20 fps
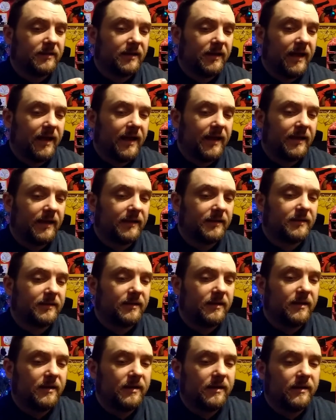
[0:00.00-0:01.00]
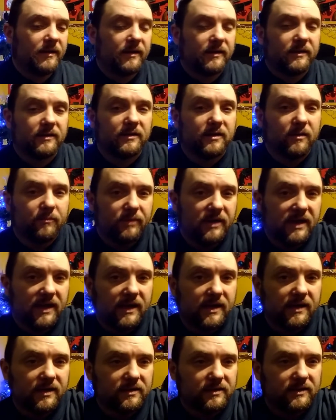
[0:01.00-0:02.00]
Laix. This is the
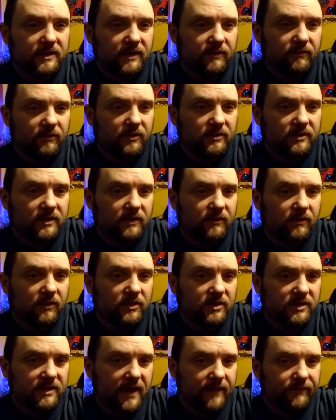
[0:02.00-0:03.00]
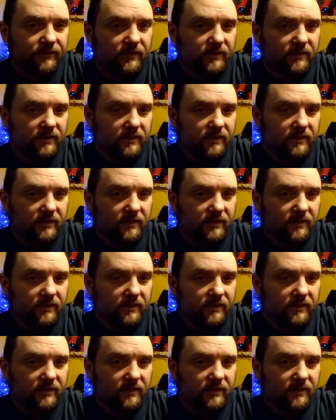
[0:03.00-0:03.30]
B007.